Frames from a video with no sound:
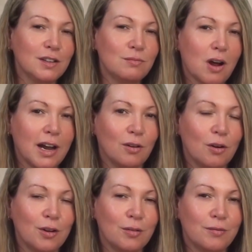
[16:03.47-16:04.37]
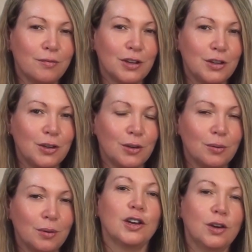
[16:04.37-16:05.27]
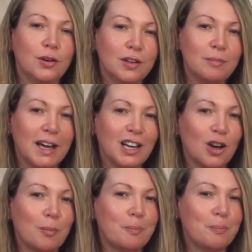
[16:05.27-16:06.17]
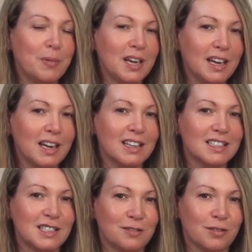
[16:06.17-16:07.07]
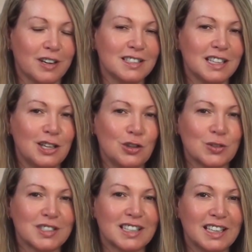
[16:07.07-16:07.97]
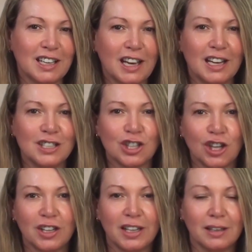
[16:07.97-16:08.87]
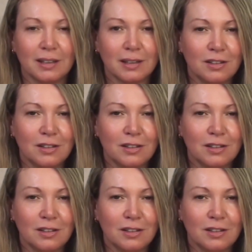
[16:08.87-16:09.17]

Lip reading: the right oil for you could make a big difference in your skincare journey.